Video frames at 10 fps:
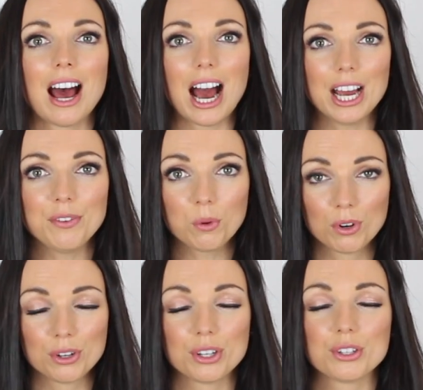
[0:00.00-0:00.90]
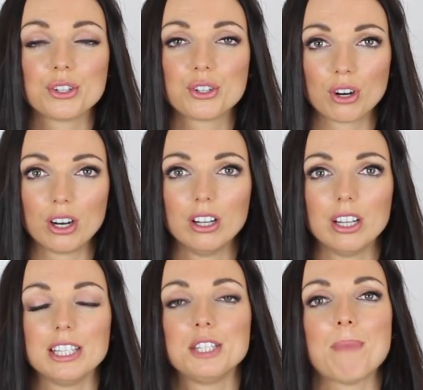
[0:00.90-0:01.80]
I, for one,
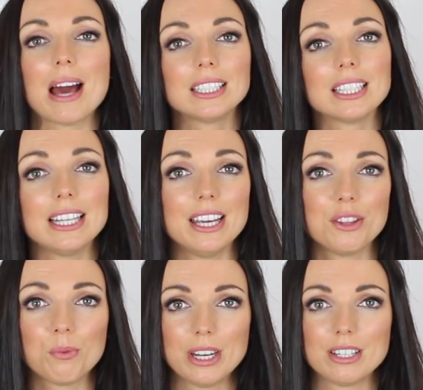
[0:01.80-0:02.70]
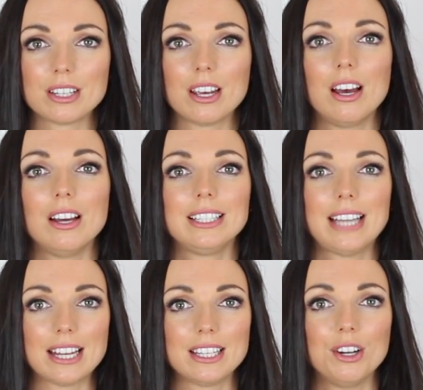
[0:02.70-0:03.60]
struggle, especially in the winter,
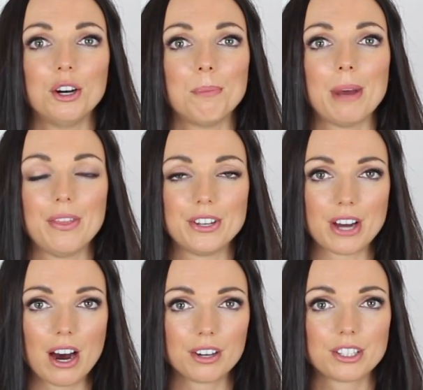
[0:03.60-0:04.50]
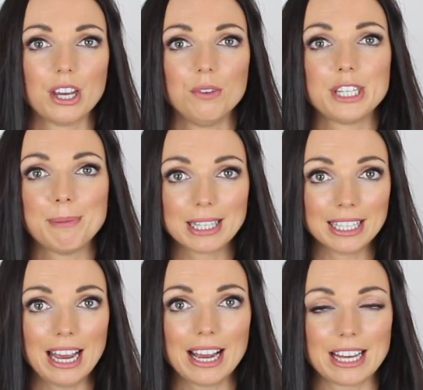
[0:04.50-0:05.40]
getting up in the dark. So
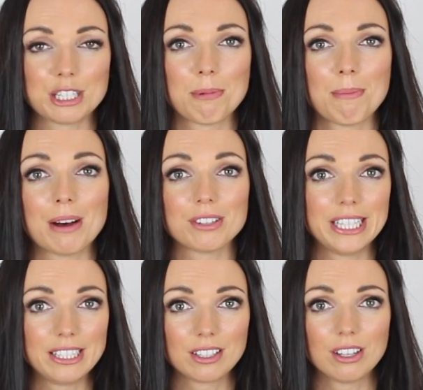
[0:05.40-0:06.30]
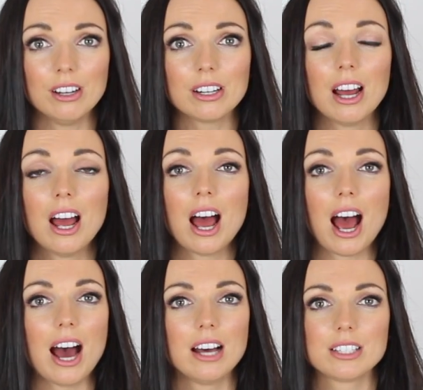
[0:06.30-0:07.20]
typically I get up about 6 o'clock,
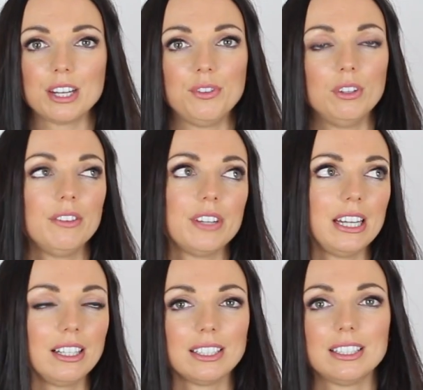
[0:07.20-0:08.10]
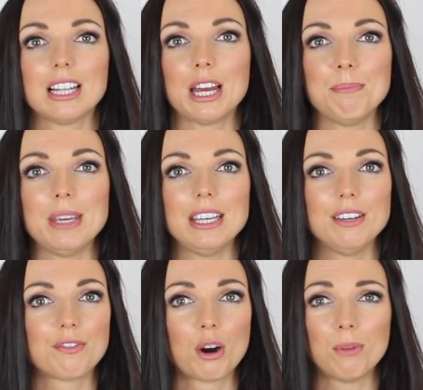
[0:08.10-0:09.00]
and if you live in England like
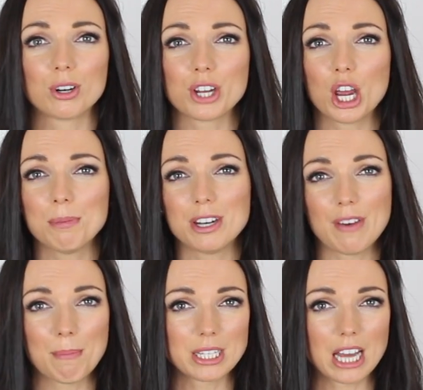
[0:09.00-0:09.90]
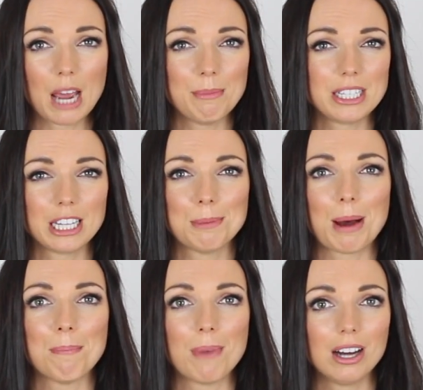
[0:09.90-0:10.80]
me, from October, November time until
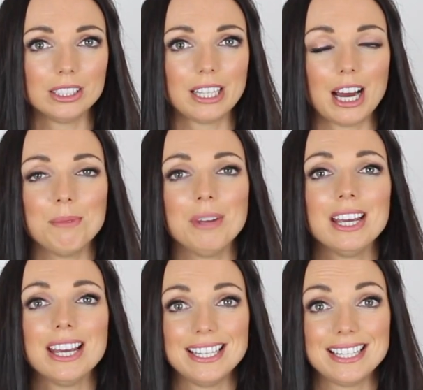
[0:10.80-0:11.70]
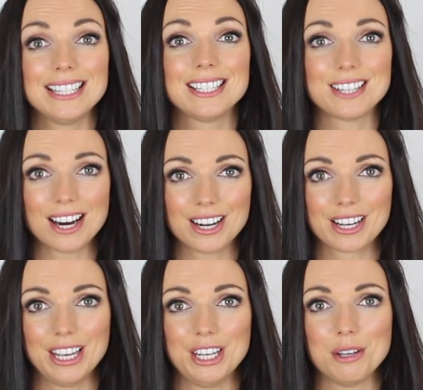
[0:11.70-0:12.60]
about March time, it is
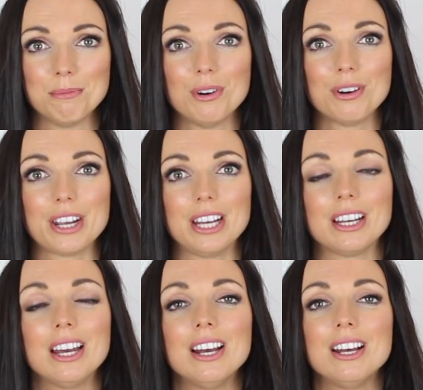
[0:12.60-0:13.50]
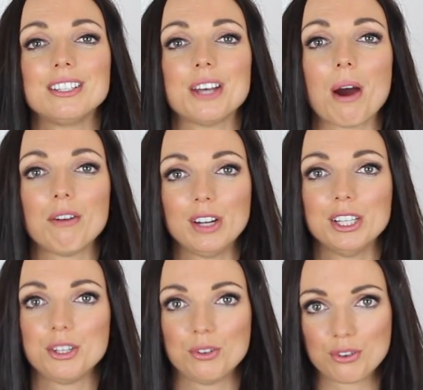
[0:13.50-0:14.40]
dark in the morning. So I
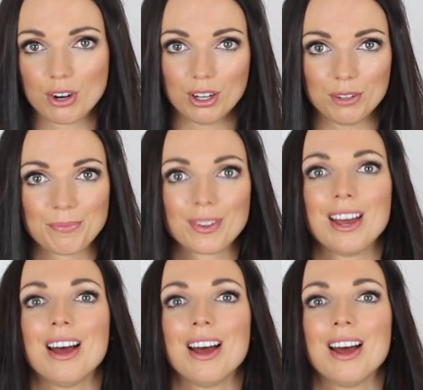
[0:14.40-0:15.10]
really do struggle.